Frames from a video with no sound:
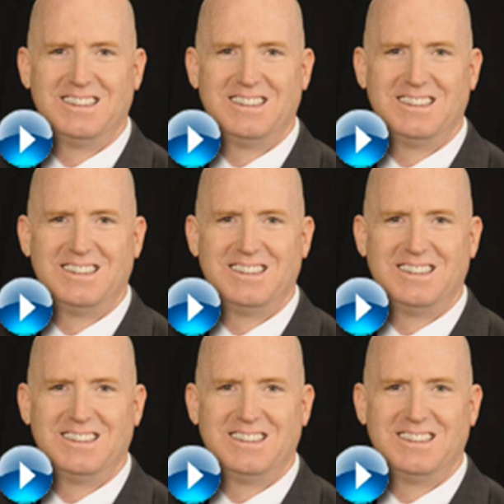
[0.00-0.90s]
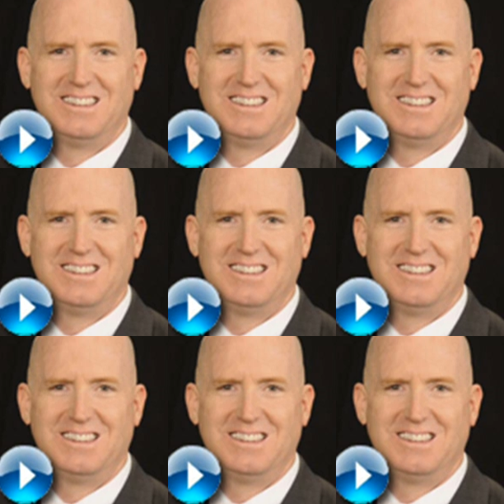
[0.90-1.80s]

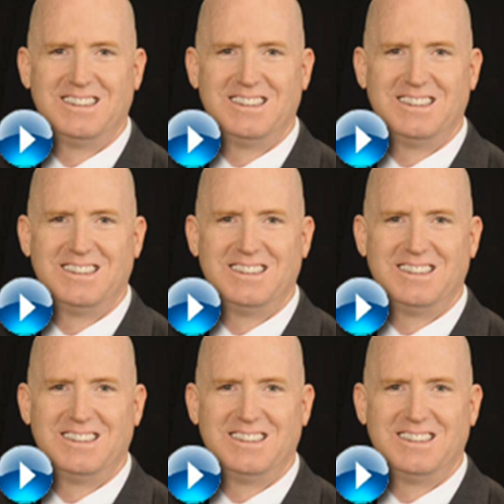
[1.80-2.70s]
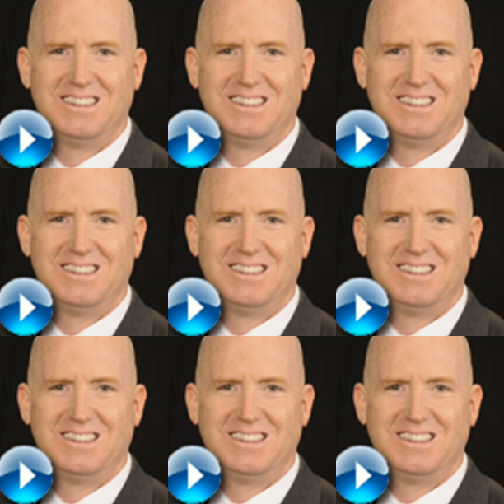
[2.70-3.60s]

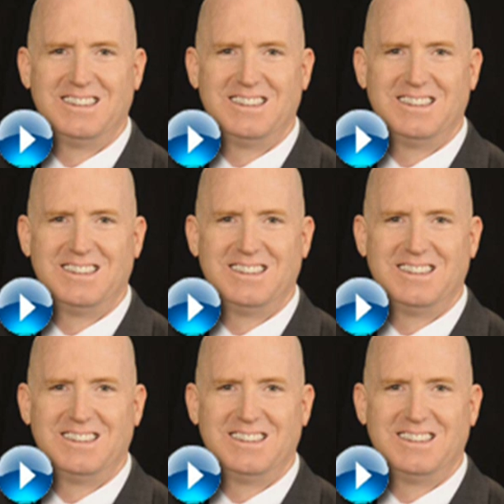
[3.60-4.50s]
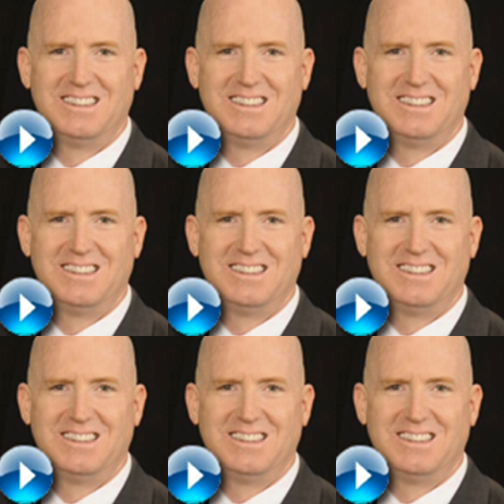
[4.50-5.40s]

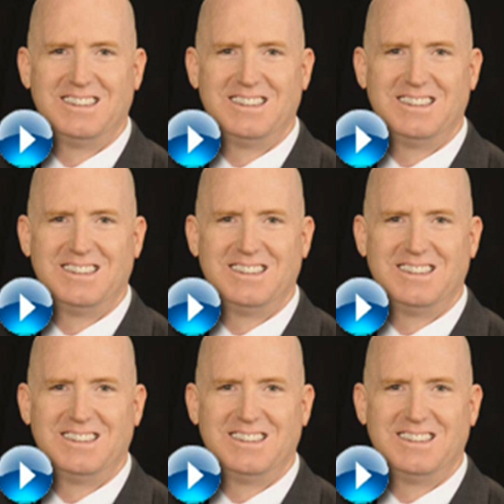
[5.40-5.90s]
This is a still picture; no speech is visible.